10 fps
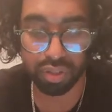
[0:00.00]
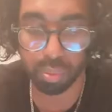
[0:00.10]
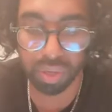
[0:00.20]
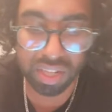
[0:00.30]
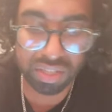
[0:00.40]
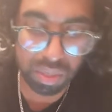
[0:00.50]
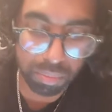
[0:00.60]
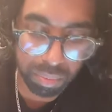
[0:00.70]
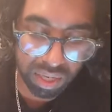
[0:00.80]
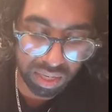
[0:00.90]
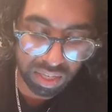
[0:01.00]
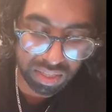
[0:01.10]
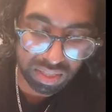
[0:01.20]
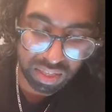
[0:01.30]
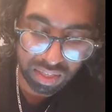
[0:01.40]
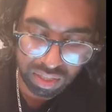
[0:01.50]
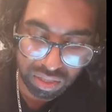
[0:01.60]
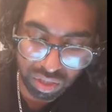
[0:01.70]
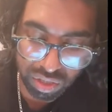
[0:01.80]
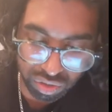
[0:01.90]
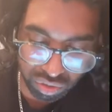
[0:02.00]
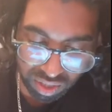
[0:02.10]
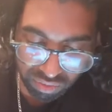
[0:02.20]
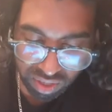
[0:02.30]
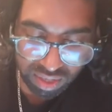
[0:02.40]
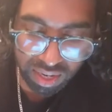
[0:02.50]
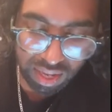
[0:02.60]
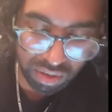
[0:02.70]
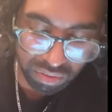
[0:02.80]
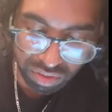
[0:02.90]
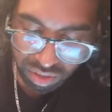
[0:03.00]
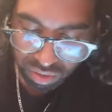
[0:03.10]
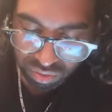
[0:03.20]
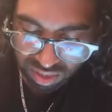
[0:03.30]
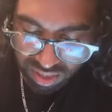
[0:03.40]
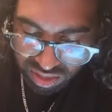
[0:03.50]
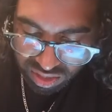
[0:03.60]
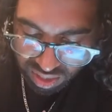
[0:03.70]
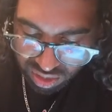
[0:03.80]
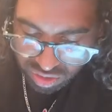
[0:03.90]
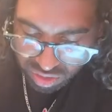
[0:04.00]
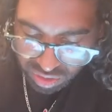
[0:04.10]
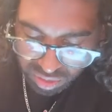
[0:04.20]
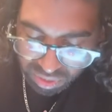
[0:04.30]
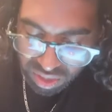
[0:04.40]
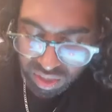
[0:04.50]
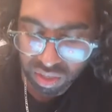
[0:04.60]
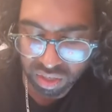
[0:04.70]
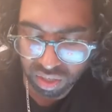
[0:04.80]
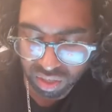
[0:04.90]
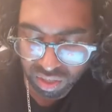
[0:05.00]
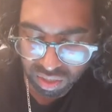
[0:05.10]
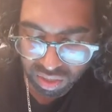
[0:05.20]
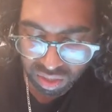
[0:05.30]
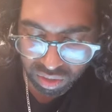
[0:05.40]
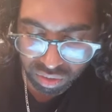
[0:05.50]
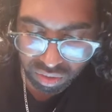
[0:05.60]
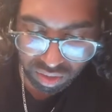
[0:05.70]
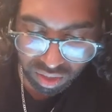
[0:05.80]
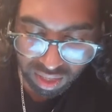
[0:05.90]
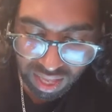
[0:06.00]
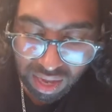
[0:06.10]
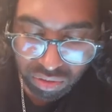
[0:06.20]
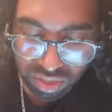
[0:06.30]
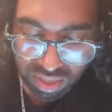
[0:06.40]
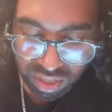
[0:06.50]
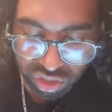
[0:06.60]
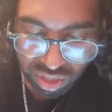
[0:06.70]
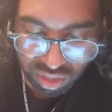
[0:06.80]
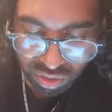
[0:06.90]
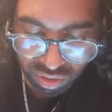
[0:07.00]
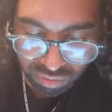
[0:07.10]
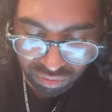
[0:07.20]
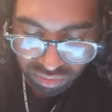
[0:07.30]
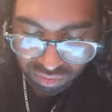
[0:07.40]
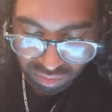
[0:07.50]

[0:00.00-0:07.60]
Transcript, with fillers: So what ends up being is, so I'll just draw that right now. So the next stage is going to be the, the outer layer shedding off.